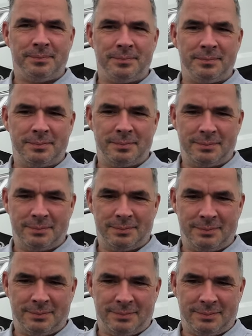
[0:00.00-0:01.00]

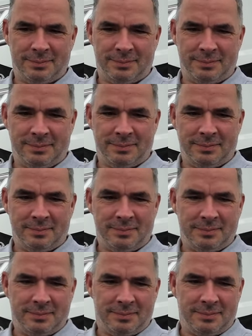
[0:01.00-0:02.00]

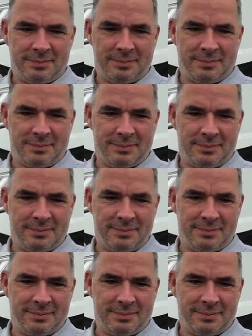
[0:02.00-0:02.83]
This person isn't speaking.